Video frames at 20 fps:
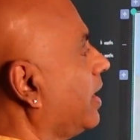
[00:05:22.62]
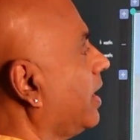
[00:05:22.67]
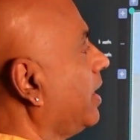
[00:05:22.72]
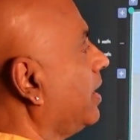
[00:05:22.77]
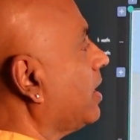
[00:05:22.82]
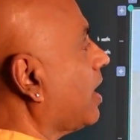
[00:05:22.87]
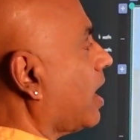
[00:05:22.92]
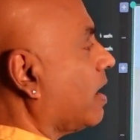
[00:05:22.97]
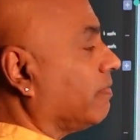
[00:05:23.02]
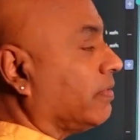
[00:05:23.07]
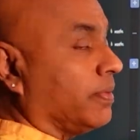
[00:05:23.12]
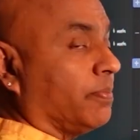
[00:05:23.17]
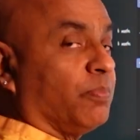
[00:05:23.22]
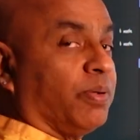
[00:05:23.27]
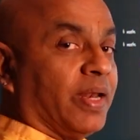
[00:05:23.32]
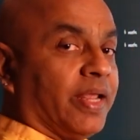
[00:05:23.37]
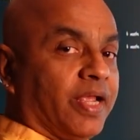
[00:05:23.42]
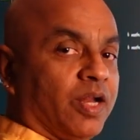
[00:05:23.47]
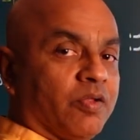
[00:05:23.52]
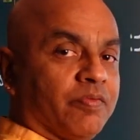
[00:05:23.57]
In our
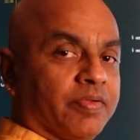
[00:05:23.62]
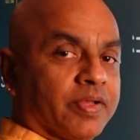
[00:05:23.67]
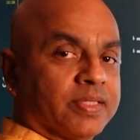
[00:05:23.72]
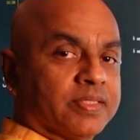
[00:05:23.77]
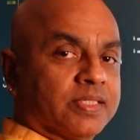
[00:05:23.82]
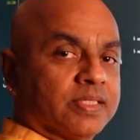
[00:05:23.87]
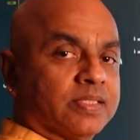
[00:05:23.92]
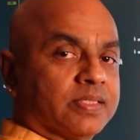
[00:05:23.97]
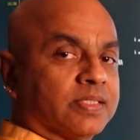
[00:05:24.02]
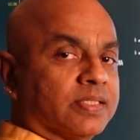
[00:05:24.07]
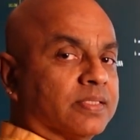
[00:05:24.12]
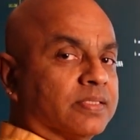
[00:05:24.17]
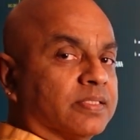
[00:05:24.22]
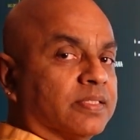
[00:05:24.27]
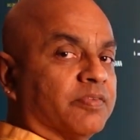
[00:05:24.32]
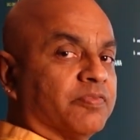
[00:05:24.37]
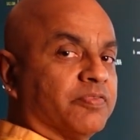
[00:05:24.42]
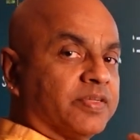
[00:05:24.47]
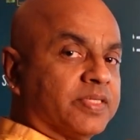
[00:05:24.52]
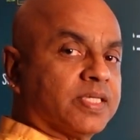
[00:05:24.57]
plane of existence,
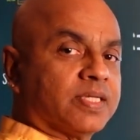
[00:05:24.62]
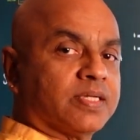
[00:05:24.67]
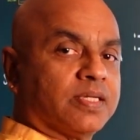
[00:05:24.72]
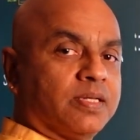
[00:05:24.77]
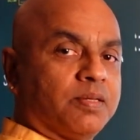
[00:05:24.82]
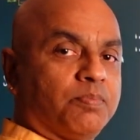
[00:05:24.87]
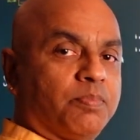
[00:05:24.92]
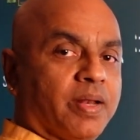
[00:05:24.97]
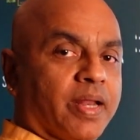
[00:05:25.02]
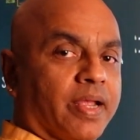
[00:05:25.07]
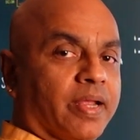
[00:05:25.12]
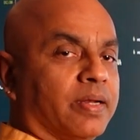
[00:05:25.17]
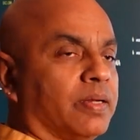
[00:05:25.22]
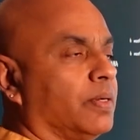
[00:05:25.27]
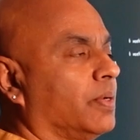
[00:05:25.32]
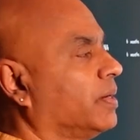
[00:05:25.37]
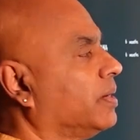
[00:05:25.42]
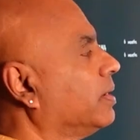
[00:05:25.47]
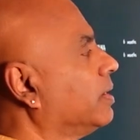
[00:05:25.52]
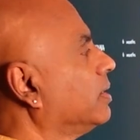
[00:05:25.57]
the physical
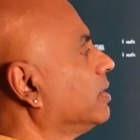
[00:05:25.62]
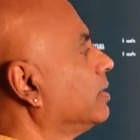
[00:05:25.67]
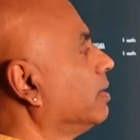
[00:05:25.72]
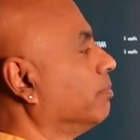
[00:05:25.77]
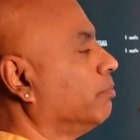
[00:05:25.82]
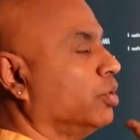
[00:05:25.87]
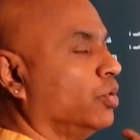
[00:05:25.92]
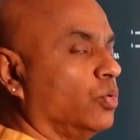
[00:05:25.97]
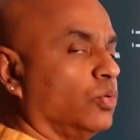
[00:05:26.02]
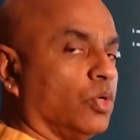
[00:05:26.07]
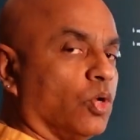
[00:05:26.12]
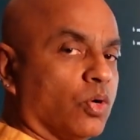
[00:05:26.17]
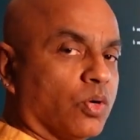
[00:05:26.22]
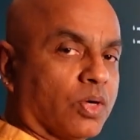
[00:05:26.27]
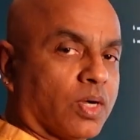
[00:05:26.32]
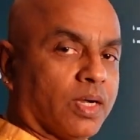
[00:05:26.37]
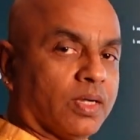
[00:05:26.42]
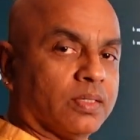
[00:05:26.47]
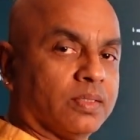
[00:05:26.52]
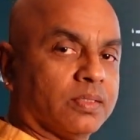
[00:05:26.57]
plane, the
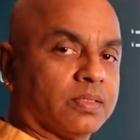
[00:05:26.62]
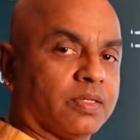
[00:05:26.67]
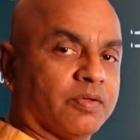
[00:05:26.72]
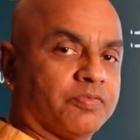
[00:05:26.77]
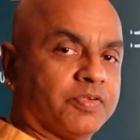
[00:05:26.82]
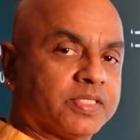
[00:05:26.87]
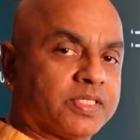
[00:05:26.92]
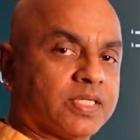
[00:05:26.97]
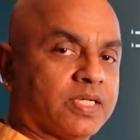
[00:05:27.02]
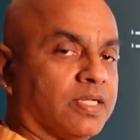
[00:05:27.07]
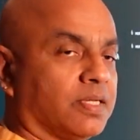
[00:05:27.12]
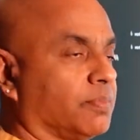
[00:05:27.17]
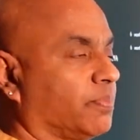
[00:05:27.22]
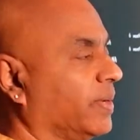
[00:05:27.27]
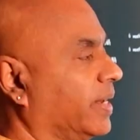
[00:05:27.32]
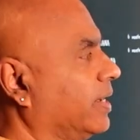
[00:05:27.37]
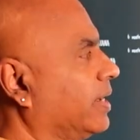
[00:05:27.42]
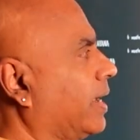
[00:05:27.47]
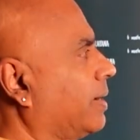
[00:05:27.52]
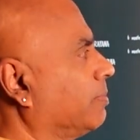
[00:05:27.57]
Bhuloka, the physical
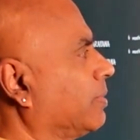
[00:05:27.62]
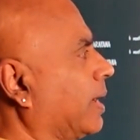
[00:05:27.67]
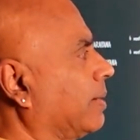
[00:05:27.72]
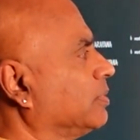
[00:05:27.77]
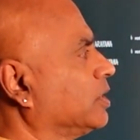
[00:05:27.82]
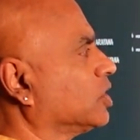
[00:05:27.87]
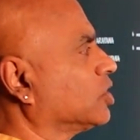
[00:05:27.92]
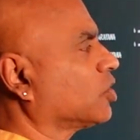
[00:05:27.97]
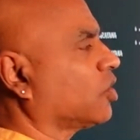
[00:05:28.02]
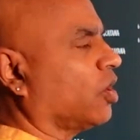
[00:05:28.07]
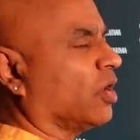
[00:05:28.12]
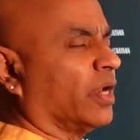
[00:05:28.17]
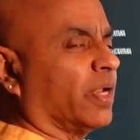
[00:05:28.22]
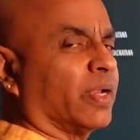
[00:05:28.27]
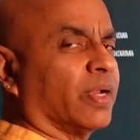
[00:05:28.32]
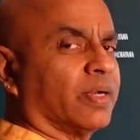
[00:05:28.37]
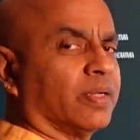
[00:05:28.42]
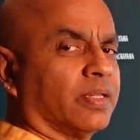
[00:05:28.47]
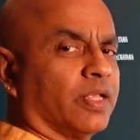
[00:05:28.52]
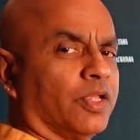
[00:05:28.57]
plane, I'm, I'm just
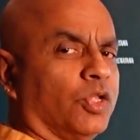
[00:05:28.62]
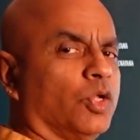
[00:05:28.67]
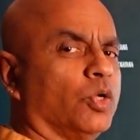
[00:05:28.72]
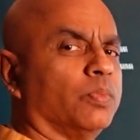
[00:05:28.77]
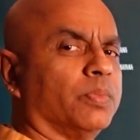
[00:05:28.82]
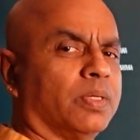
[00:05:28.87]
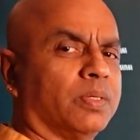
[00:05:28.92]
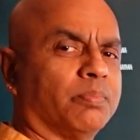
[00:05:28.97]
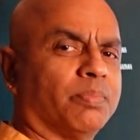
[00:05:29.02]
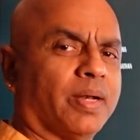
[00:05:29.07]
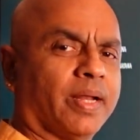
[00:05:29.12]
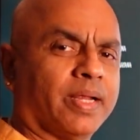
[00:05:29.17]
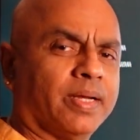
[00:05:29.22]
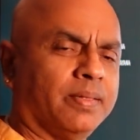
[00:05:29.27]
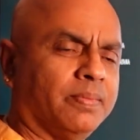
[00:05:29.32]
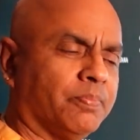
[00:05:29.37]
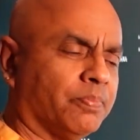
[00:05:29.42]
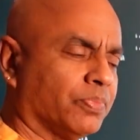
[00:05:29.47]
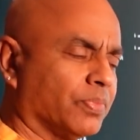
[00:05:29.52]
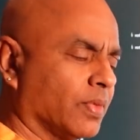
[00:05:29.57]
calling it the human
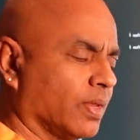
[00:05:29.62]
plane.